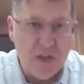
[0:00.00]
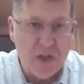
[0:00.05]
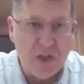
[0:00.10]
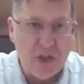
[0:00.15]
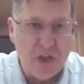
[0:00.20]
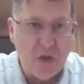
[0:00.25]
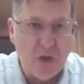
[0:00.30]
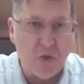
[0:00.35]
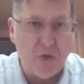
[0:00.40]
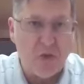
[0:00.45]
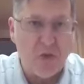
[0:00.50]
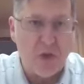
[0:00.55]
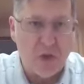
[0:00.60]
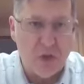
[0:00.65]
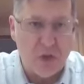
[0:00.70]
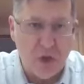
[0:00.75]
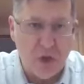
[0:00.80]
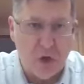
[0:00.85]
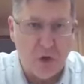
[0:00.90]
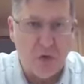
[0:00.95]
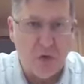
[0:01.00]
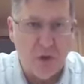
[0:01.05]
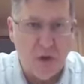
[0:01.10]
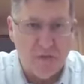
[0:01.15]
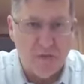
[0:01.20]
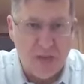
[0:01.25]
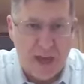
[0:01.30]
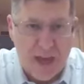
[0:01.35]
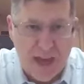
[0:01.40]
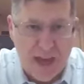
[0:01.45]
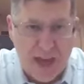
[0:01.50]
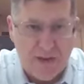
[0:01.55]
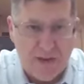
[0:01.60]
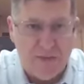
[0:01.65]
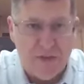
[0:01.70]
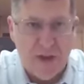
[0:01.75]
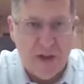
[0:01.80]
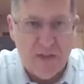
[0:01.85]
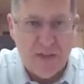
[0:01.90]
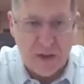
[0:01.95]
is equal to the total of the
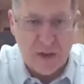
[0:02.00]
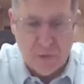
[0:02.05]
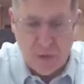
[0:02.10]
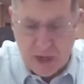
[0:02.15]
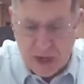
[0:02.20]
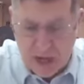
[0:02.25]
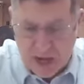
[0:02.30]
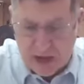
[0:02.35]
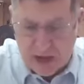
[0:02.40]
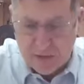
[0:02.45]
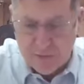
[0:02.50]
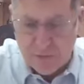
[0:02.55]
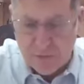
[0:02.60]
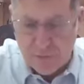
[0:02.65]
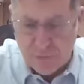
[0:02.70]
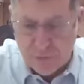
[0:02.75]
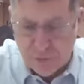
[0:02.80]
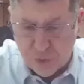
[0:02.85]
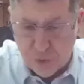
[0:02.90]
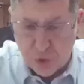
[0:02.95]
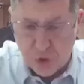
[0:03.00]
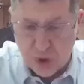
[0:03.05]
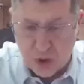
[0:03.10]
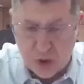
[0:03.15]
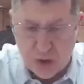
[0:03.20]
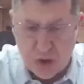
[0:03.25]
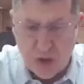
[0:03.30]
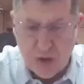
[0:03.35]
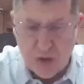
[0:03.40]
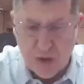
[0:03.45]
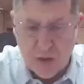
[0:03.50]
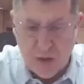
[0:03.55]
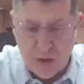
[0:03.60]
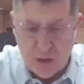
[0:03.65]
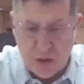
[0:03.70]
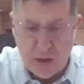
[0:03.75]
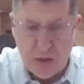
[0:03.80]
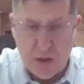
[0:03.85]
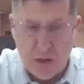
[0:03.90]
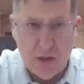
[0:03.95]
half that we have for
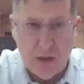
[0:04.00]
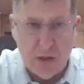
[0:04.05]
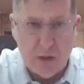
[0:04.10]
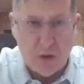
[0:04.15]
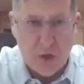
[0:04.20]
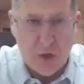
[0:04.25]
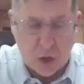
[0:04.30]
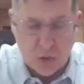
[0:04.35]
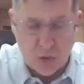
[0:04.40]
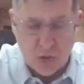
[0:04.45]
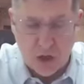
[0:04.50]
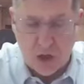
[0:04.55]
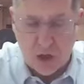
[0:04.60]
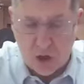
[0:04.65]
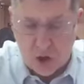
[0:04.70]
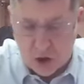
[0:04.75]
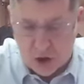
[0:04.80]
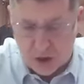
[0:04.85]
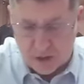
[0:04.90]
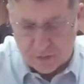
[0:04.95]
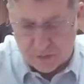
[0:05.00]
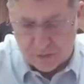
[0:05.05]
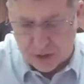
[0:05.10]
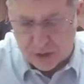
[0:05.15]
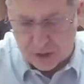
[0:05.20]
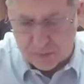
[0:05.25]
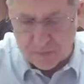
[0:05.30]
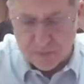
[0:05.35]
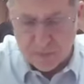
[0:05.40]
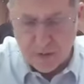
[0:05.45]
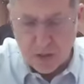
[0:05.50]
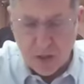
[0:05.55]
the Toda offering.